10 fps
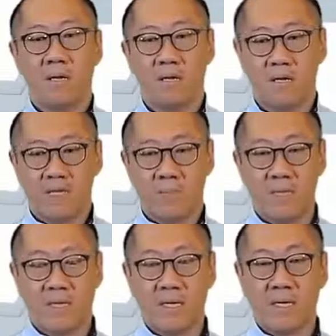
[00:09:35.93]
Let's
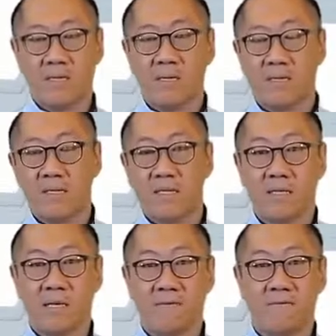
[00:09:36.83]
build that into the
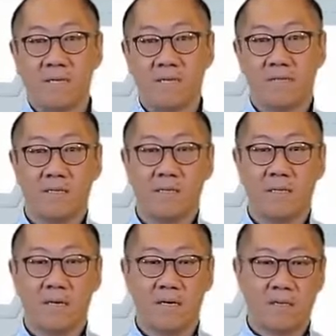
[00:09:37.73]
design phase so
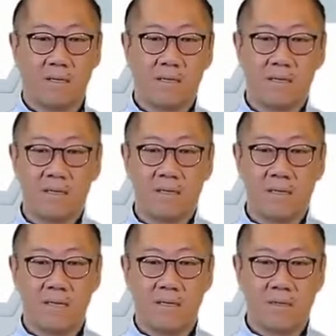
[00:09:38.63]
that,
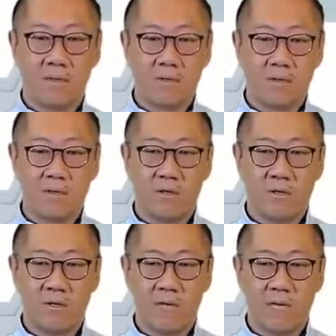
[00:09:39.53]
again,
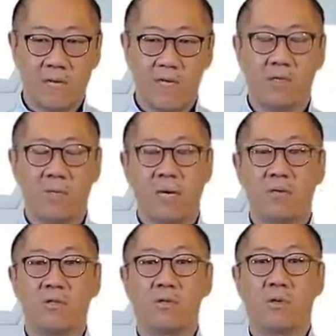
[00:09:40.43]
your aging
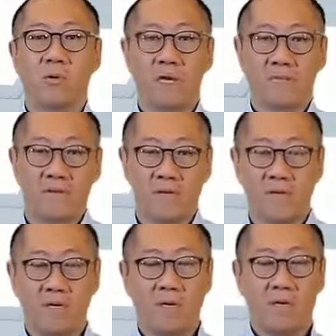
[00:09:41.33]
parents don't have to
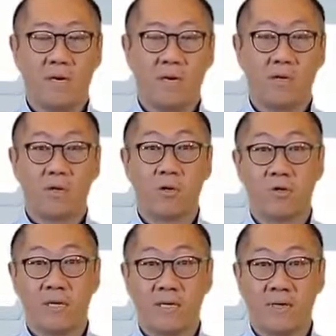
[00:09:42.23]

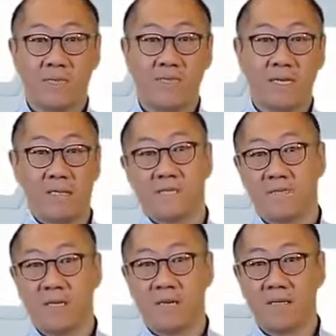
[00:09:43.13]
negotiate flights of
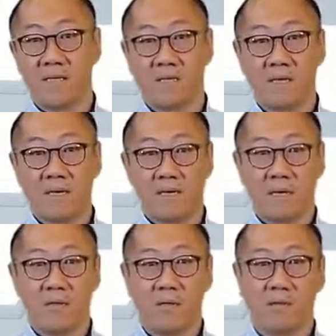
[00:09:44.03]
stairs.
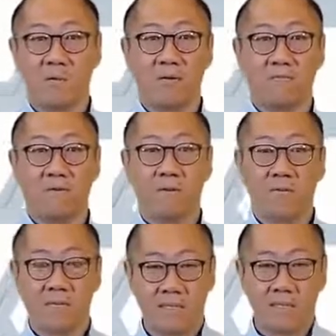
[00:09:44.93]
They're on the ground floor
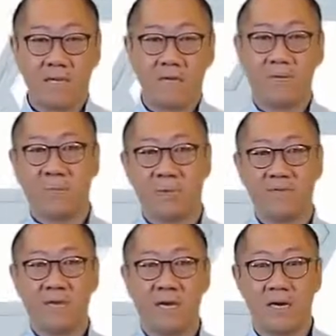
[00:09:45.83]
and they still have their
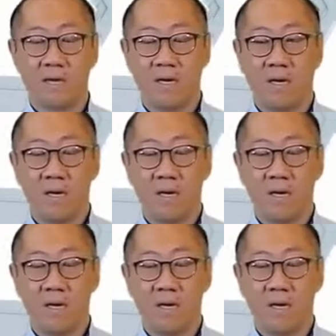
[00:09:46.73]
private area.